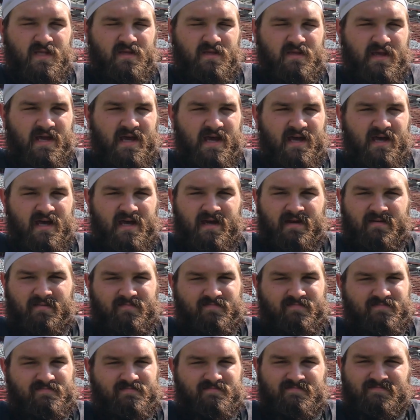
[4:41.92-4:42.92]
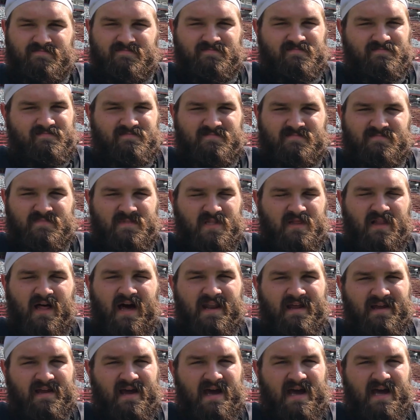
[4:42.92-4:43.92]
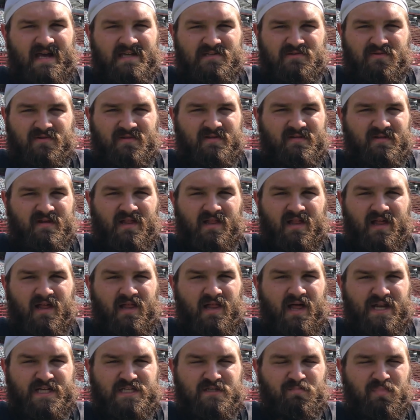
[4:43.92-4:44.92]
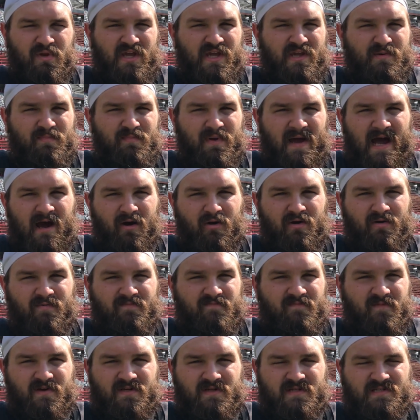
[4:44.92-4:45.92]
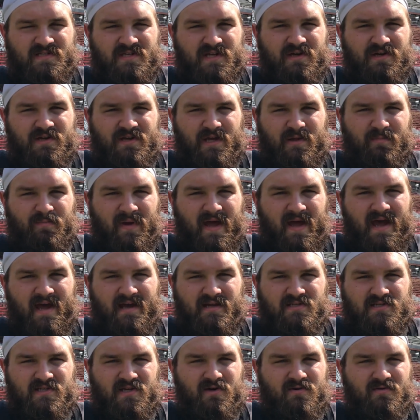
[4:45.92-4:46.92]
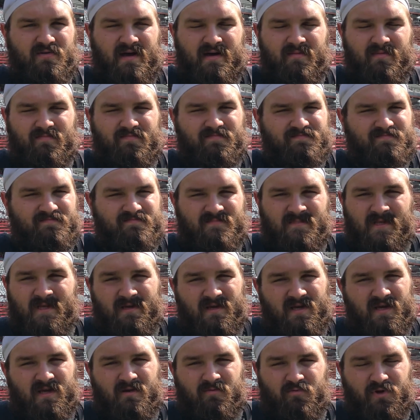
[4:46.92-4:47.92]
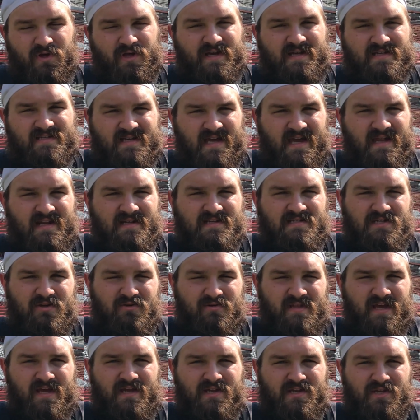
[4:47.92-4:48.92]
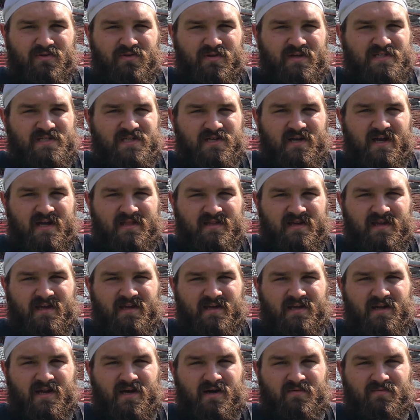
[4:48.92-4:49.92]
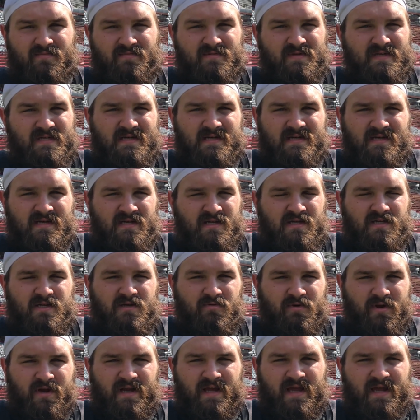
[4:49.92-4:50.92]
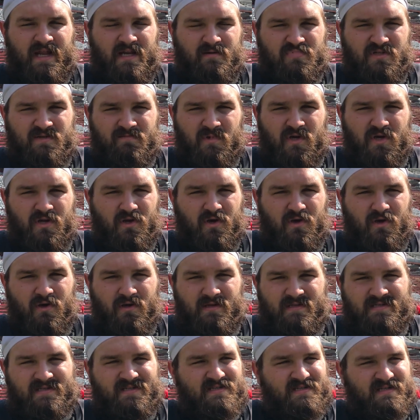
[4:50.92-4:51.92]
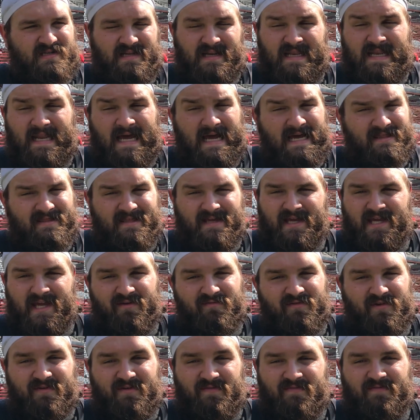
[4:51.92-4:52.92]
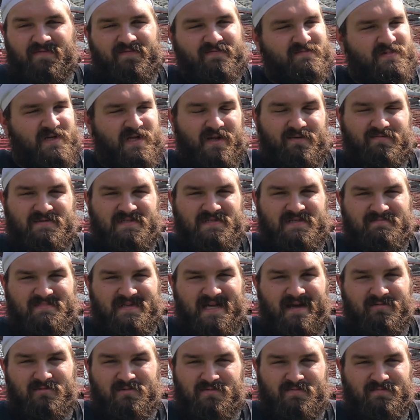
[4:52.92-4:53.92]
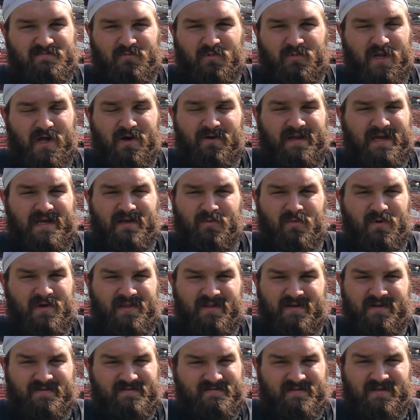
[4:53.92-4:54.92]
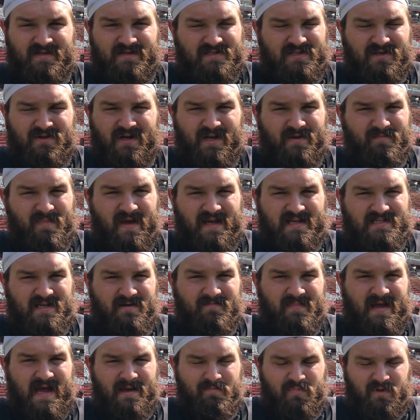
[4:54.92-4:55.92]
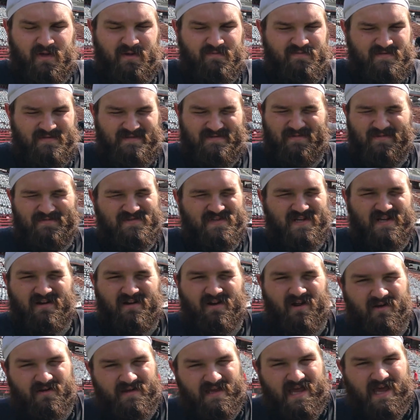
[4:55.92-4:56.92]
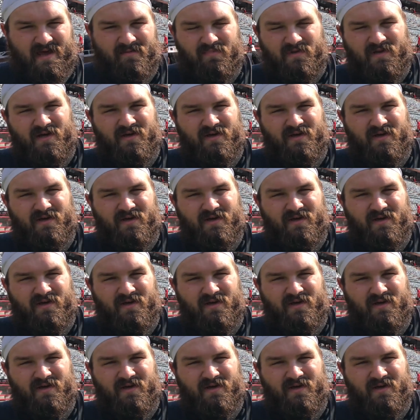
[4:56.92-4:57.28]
Yeah, a lot of guys with a lot of speed, power, versatility at back. So I'm really excited to see what they can do this year. I think, we're going to get them some good holes. And I think even if, sometimes we don't get them one, they're still going to make something happen. We've seen it all camp.